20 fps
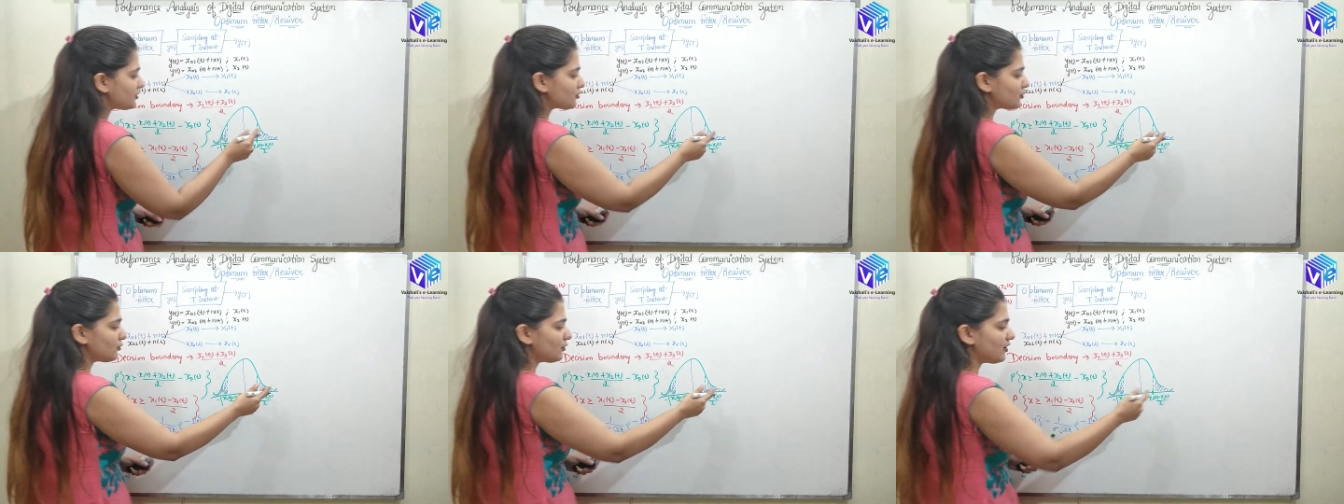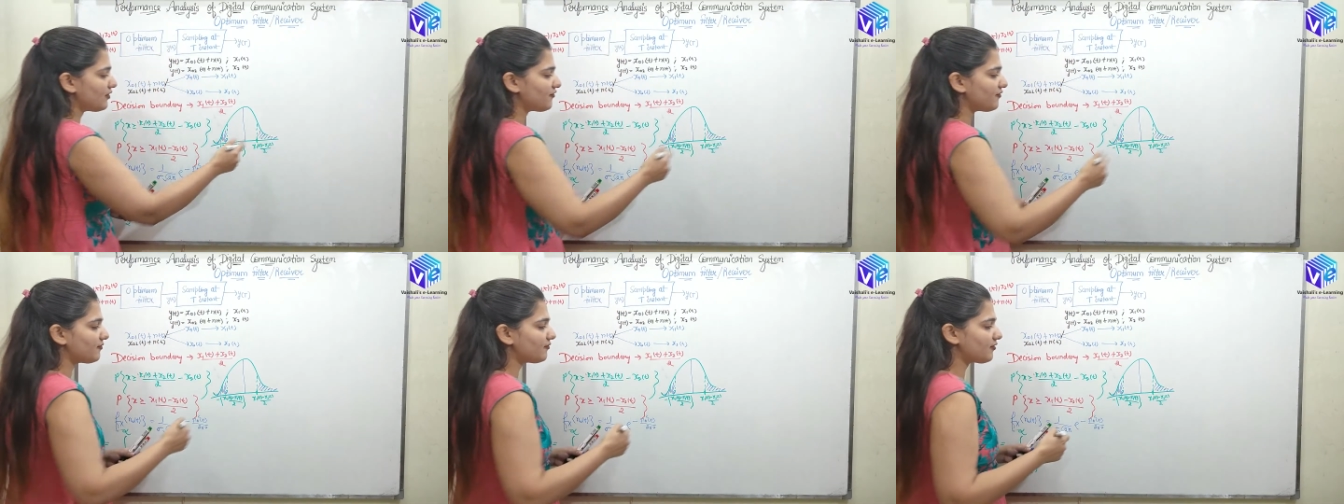So
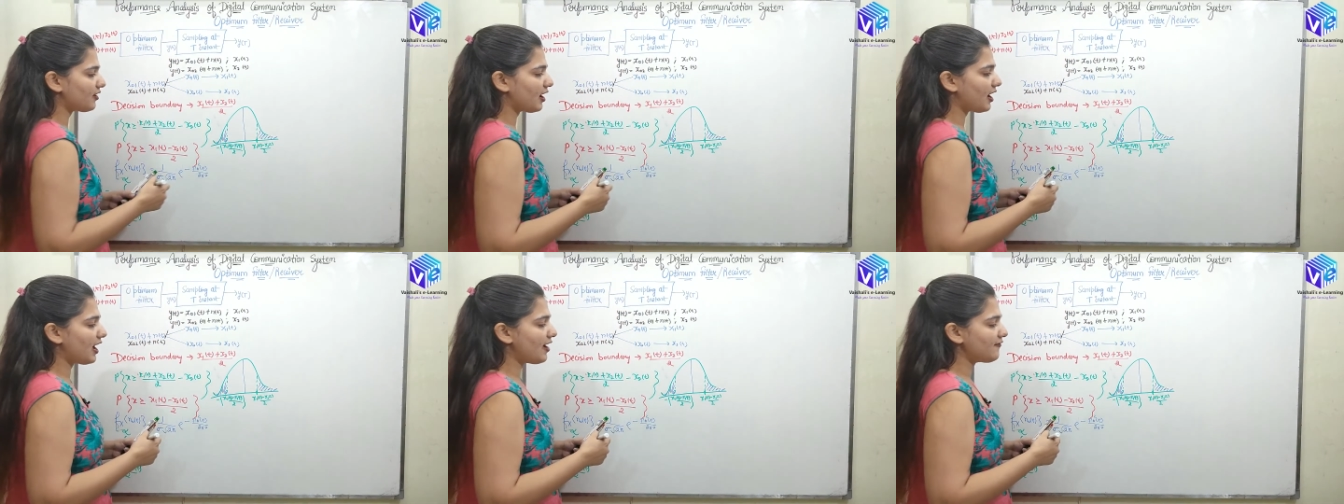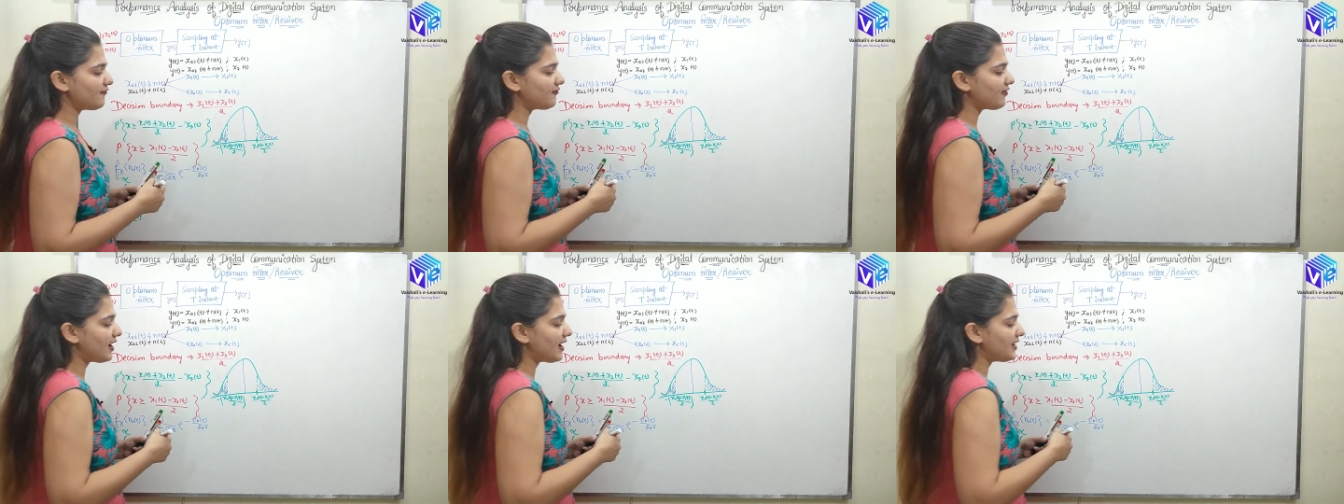if I
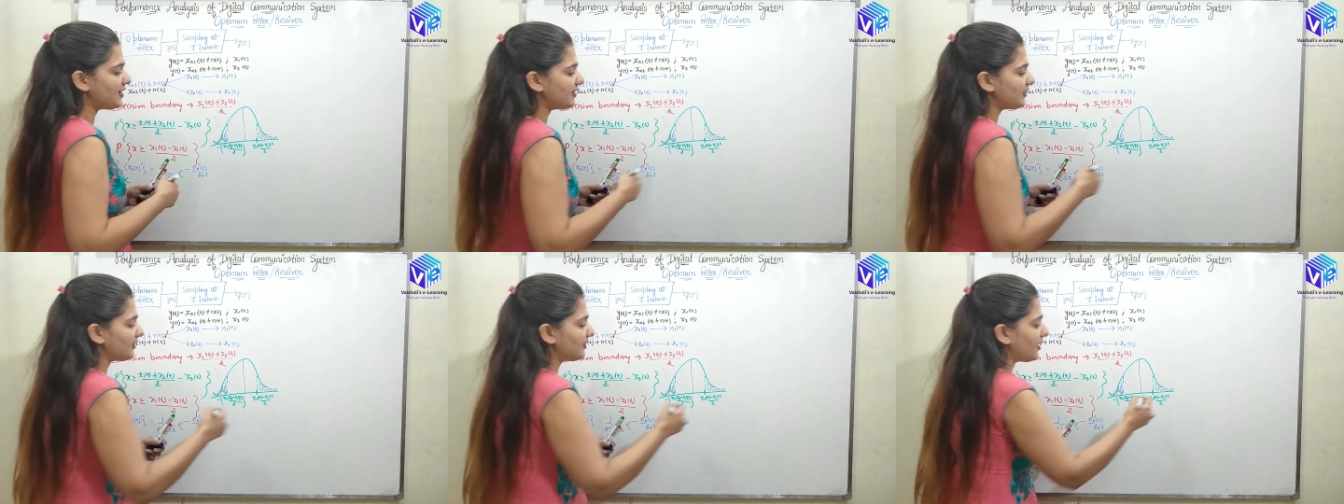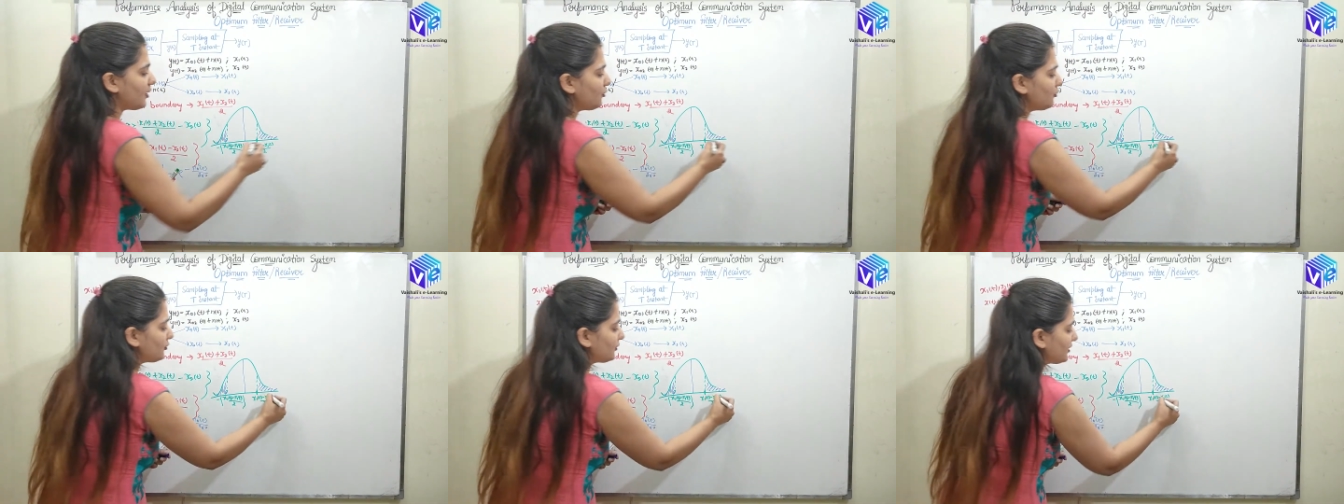am finding
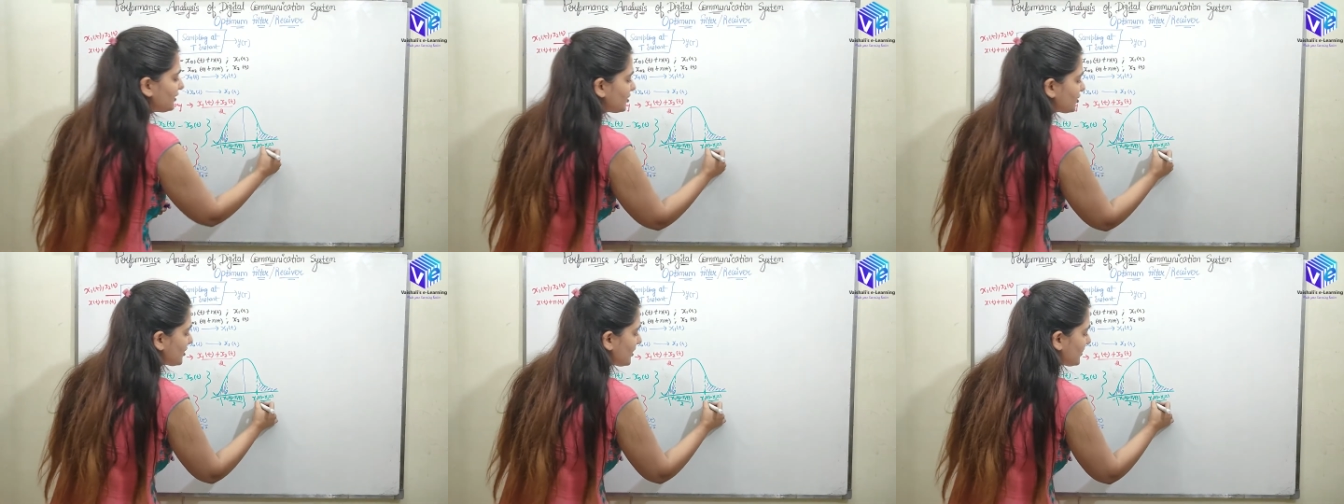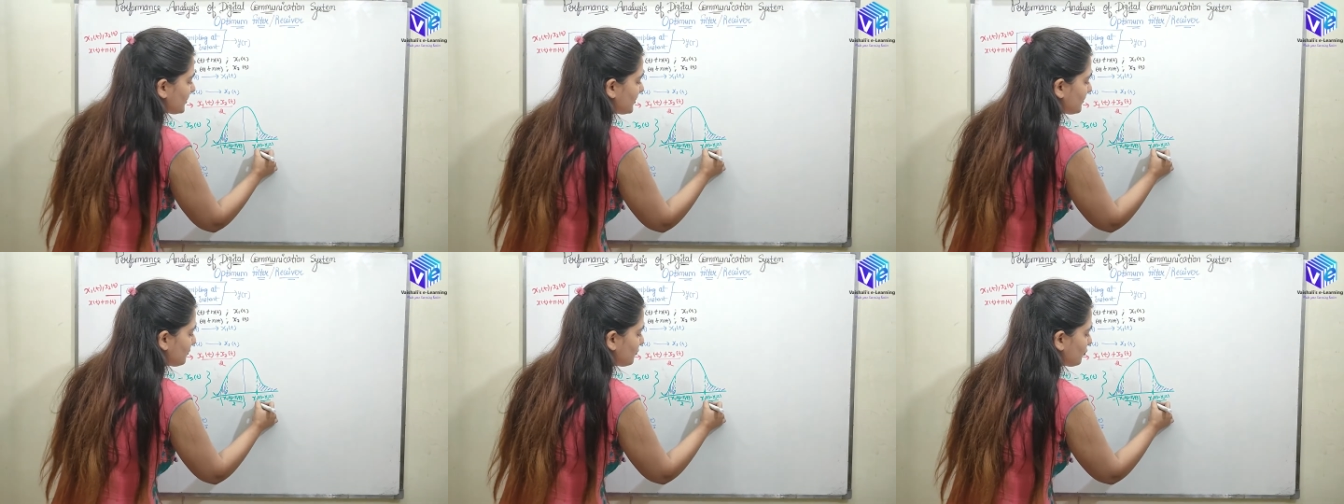out this
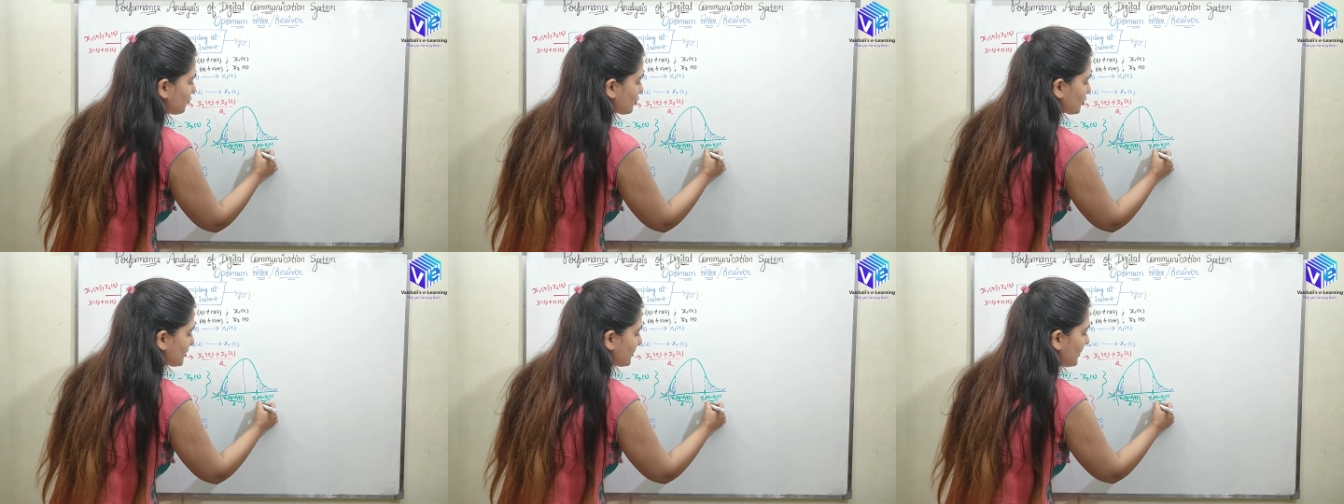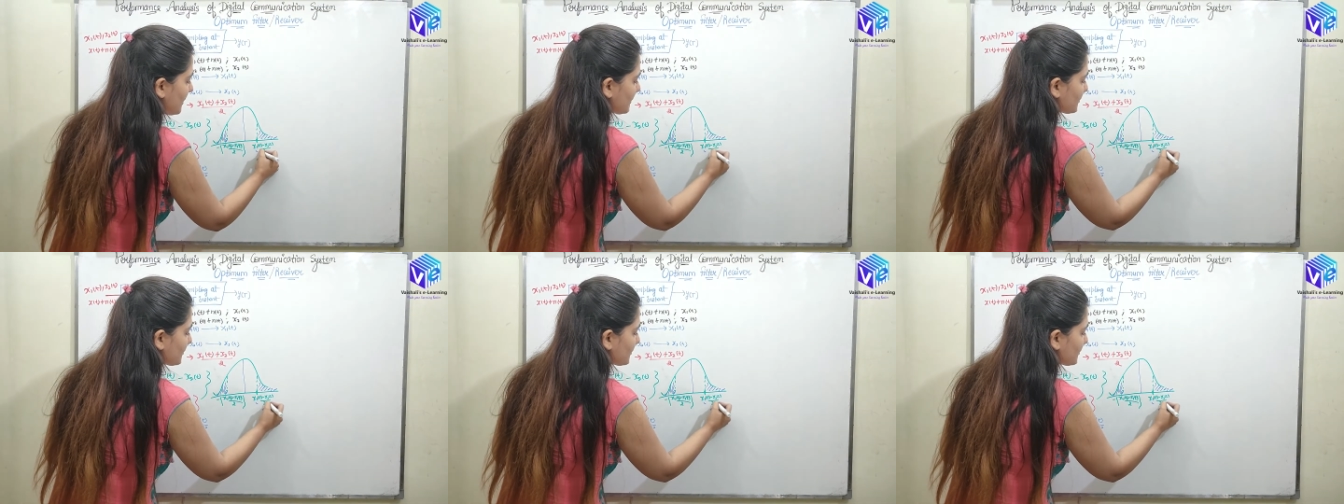shaded portion,